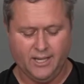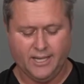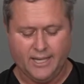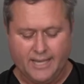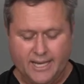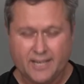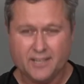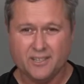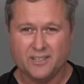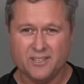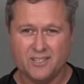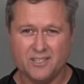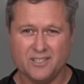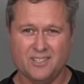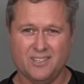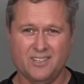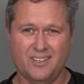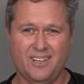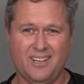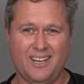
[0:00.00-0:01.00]

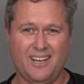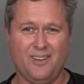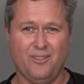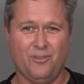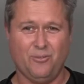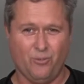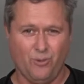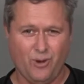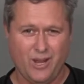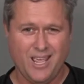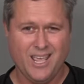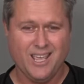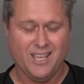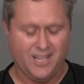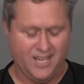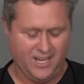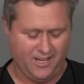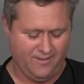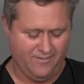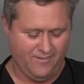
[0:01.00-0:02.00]
Kittens need 3
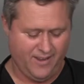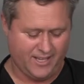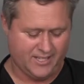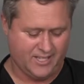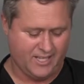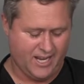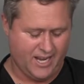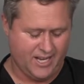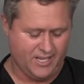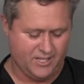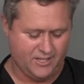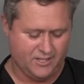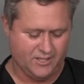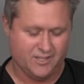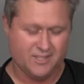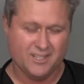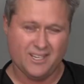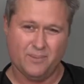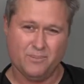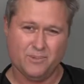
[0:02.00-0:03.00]
kitten
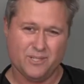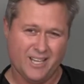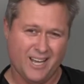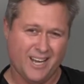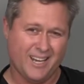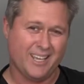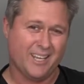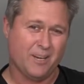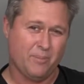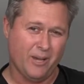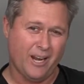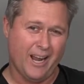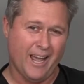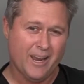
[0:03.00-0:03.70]
vaccinations starting at about